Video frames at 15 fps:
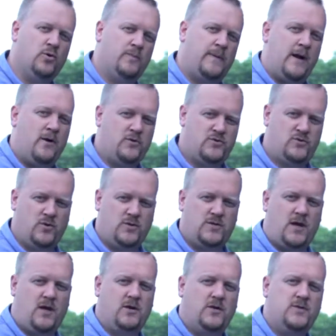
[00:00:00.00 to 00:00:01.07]
Powerstrokes
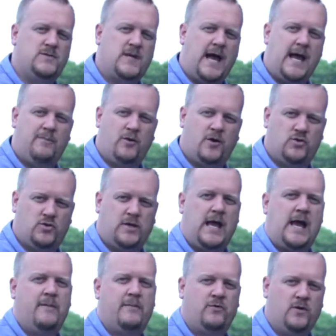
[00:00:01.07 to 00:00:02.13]
all use high pressure
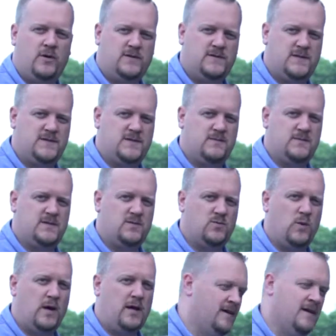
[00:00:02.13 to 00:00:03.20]
common rail systems as
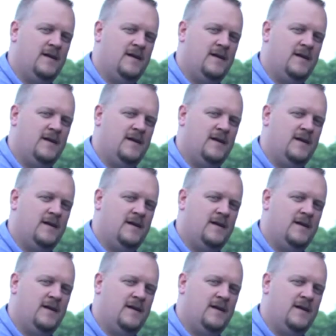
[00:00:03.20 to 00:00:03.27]
well.